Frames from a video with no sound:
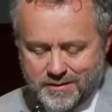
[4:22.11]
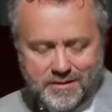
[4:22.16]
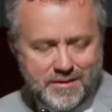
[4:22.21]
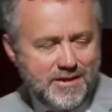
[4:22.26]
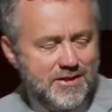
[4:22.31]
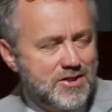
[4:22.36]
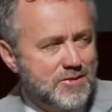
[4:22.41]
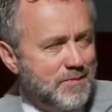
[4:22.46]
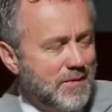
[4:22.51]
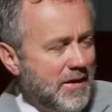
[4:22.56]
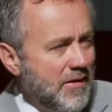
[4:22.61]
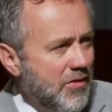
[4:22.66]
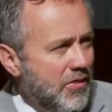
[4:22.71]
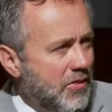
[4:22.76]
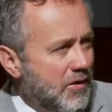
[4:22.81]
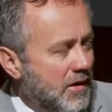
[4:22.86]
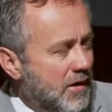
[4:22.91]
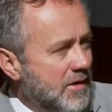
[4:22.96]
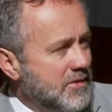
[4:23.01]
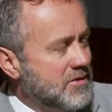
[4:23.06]
cleanse my
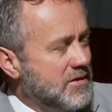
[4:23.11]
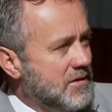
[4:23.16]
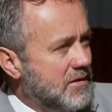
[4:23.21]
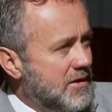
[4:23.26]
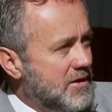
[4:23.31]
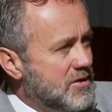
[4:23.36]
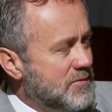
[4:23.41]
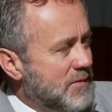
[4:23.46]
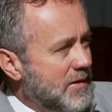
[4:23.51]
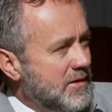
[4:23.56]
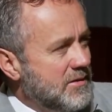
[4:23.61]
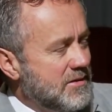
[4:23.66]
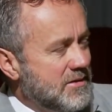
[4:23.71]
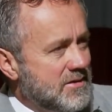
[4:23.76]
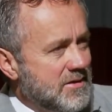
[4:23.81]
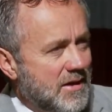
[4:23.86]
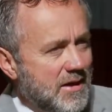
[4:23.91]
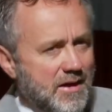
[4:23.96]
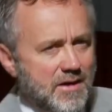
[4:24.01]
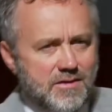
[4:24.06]
thoughts, cleanse my
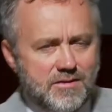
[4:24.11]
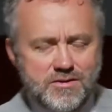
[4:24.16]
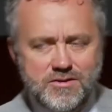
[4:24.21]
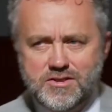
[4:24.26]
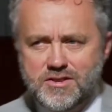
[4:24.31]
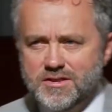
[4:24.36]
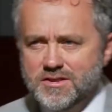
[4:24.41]
desires.